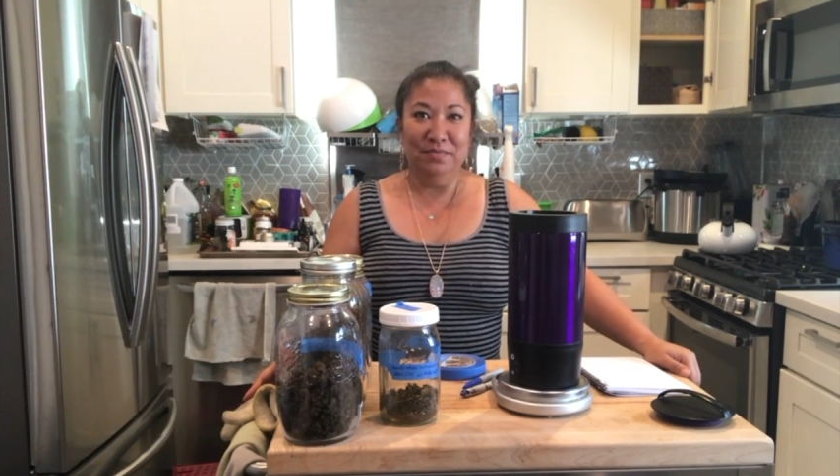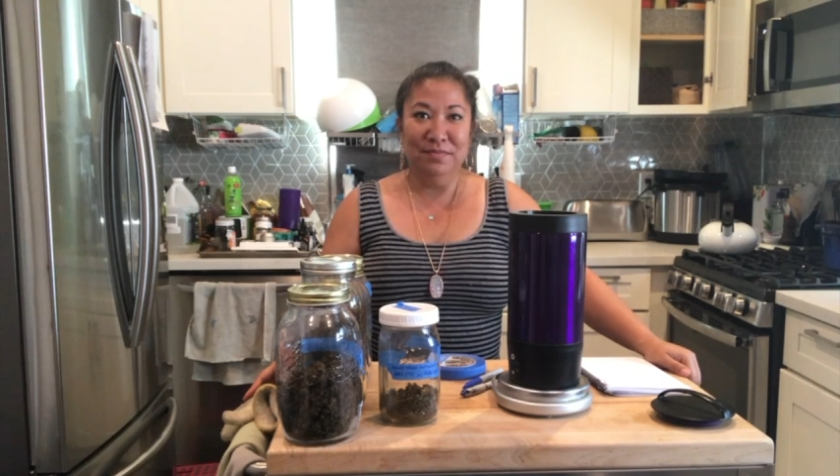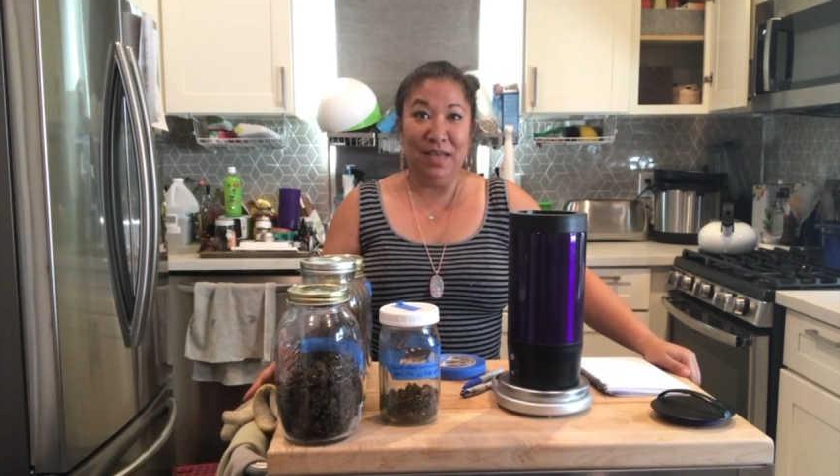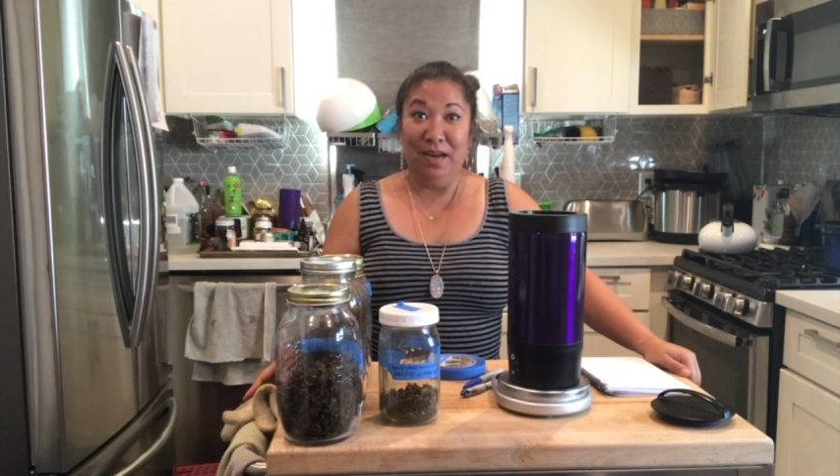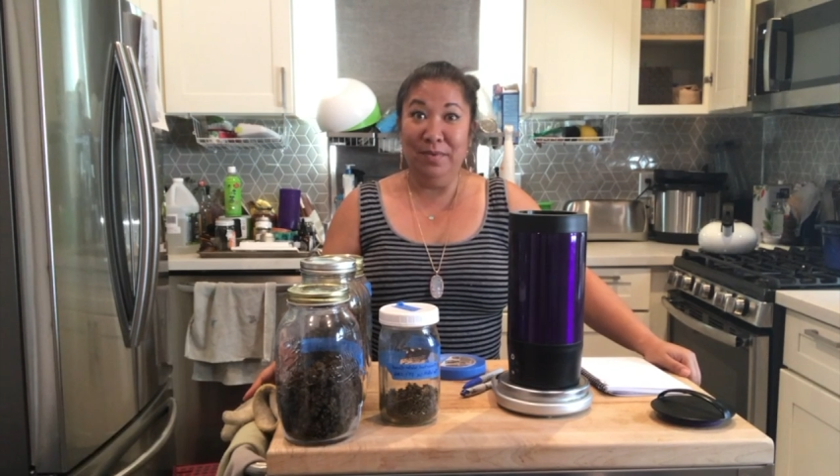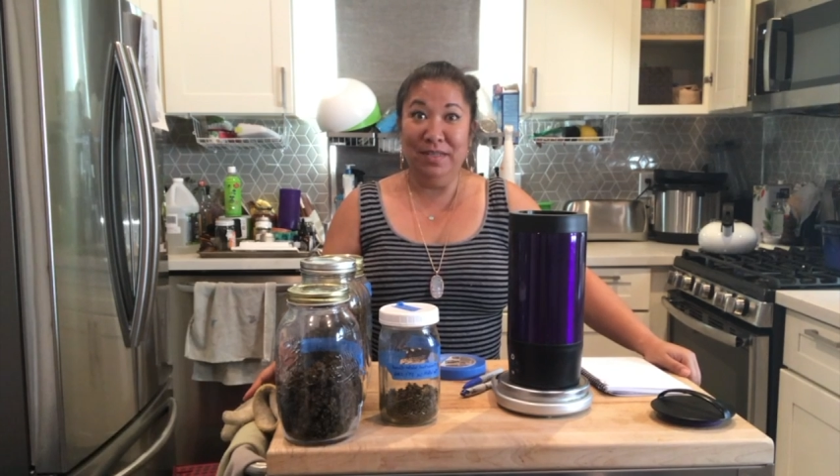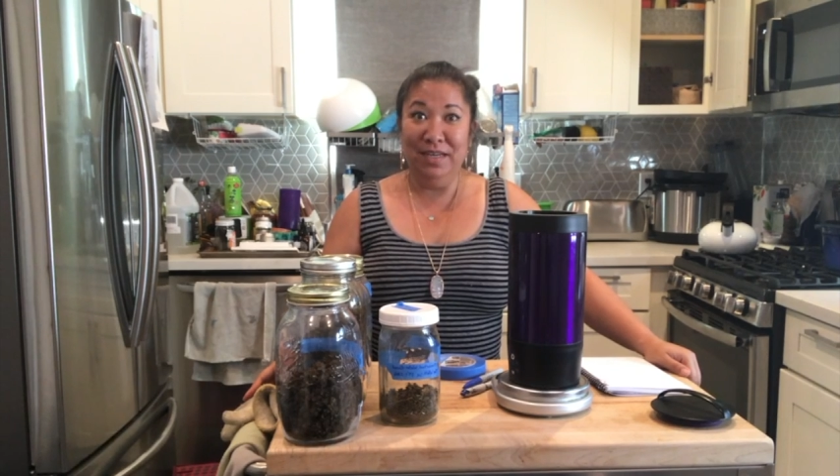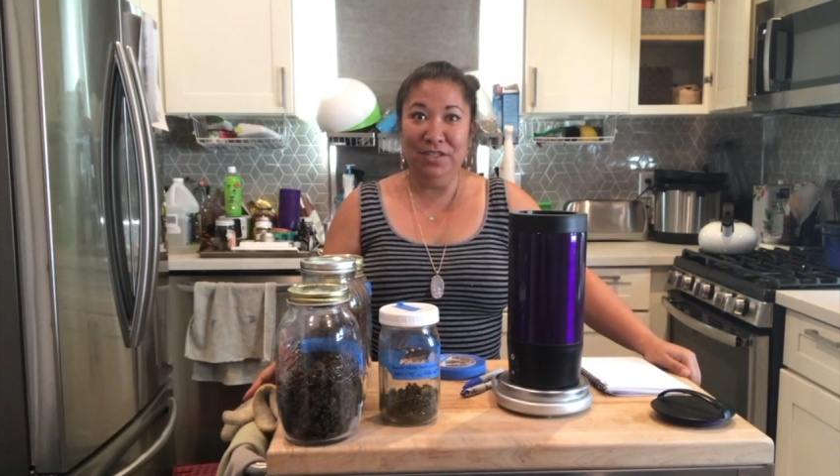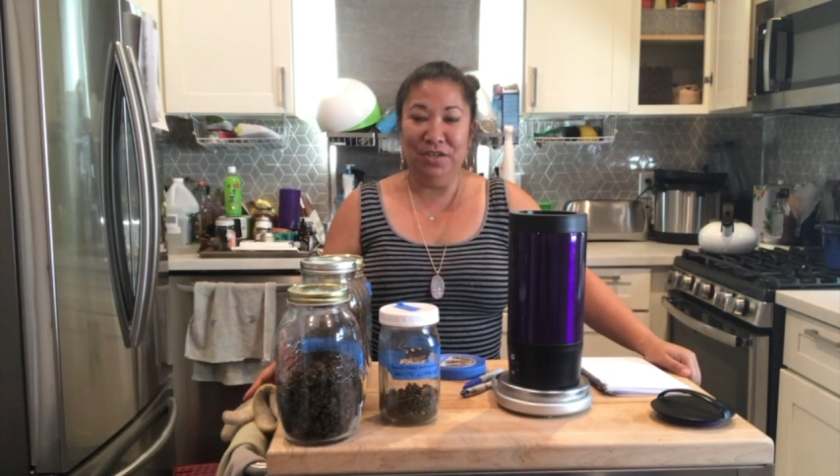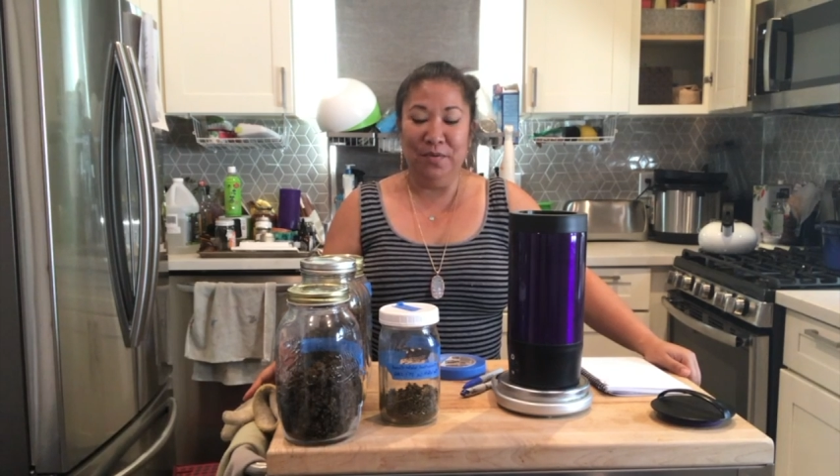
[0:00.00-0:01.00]
cannabis
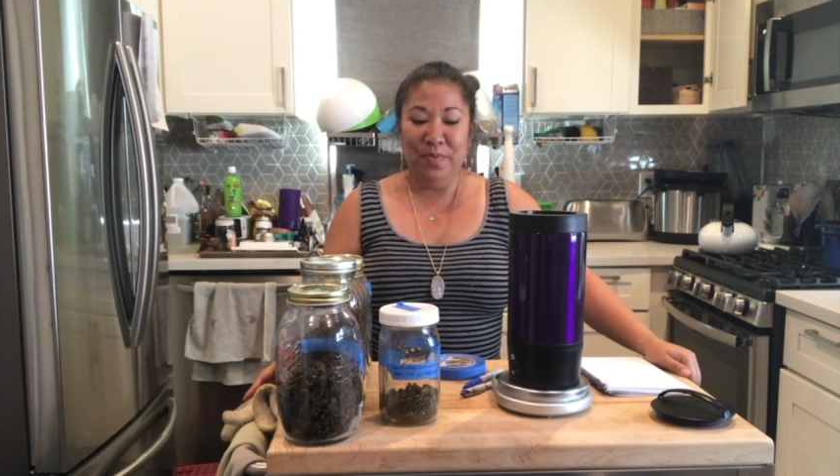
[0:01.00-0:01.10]
tincture.